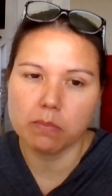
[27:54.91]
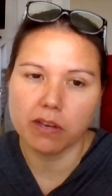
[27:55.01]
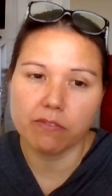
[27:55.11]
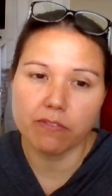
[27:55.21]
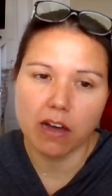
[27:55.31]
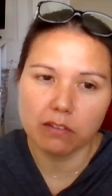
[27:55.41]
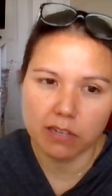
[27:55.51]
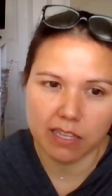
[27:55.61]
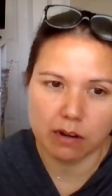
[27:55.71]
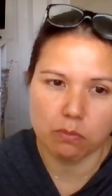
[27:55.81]
But
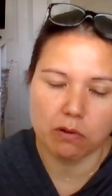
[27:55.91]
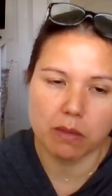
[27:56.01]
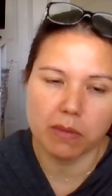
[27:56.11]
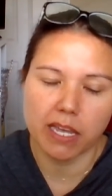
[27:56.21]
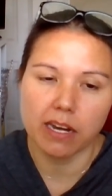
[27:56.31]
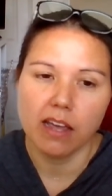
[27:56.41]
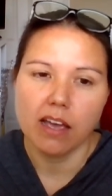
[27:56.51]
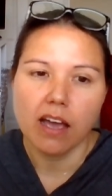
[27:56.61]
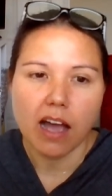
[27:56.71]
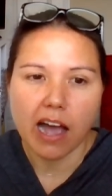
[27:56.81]
following that appointment,
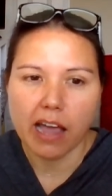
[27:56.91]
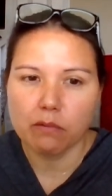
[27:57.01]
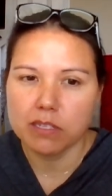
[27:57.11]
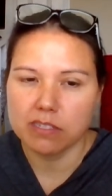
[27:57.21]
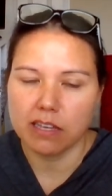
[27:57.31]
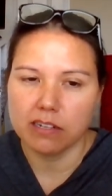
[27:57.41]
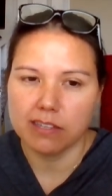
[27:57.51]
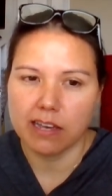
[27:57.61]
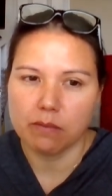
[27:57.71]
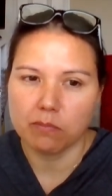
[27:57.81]
I would
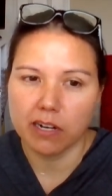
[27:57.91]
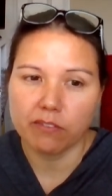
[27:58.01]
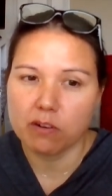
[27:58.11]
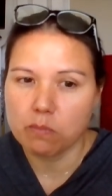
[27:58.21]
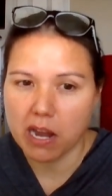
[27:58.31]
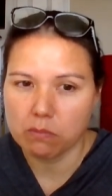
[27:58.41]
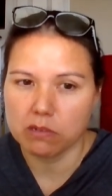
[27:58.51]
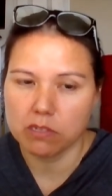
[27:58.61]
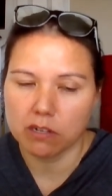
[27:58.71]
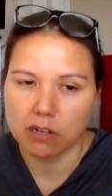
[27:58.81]
send them whatever my
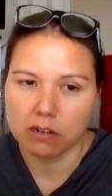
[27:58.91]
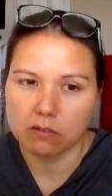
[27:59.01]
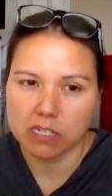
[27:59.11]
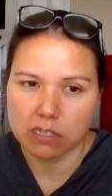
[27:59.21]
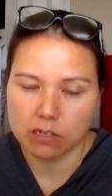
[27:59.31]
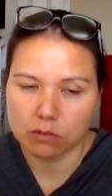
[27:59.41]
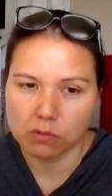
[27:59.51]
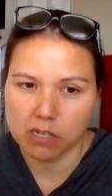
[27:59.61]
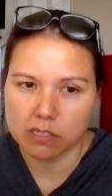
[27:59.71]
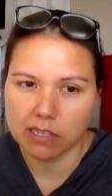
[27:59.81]
most current research
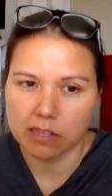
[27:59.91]
was,